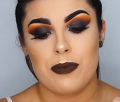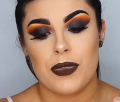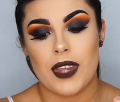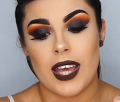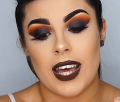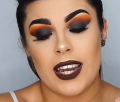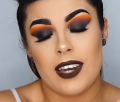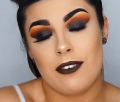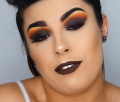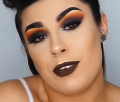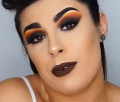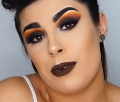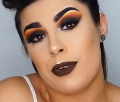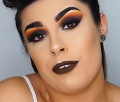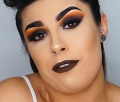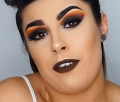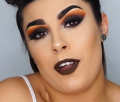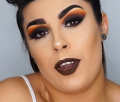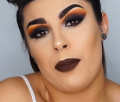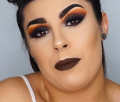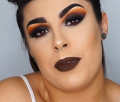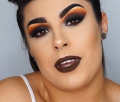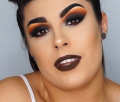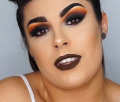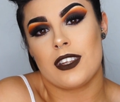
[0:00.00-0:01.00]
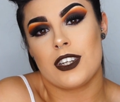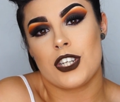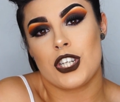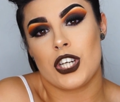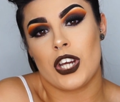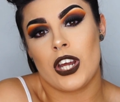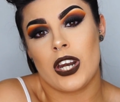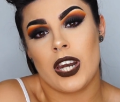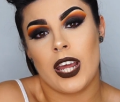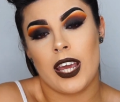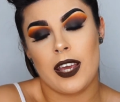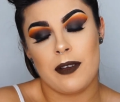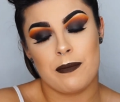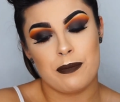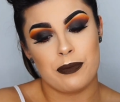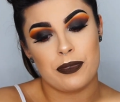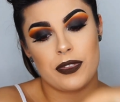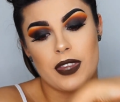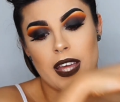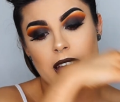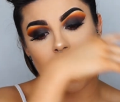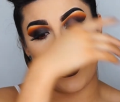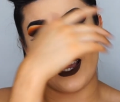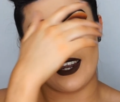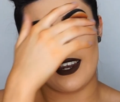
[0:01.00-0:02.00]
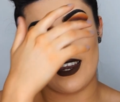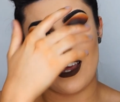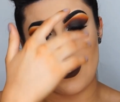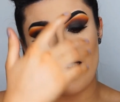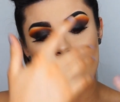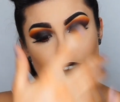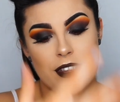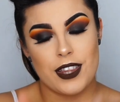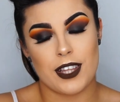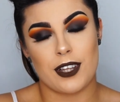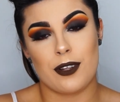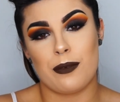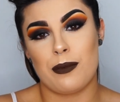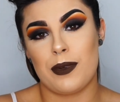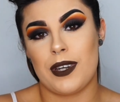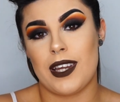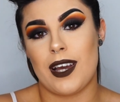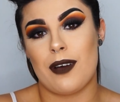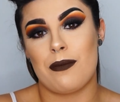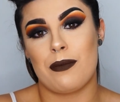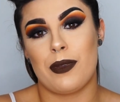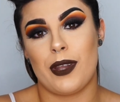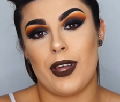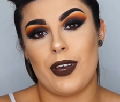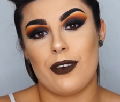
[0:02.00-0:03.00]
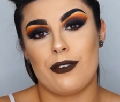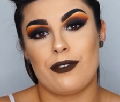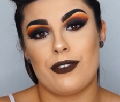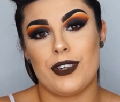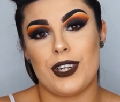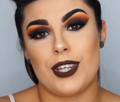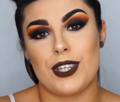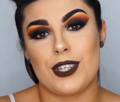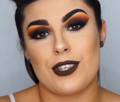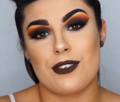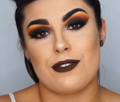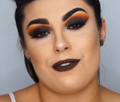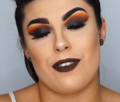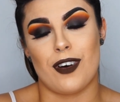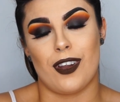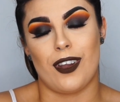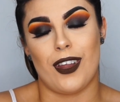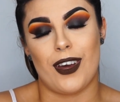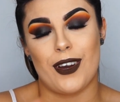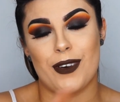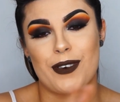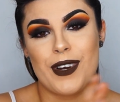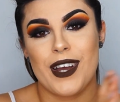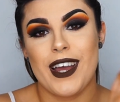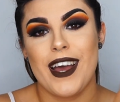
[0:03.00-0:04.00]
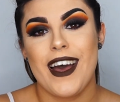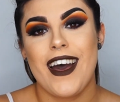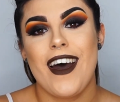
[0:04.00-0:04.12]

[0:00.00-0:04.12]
And if you want to follow me on that journey, then everything will be down below for you to follow.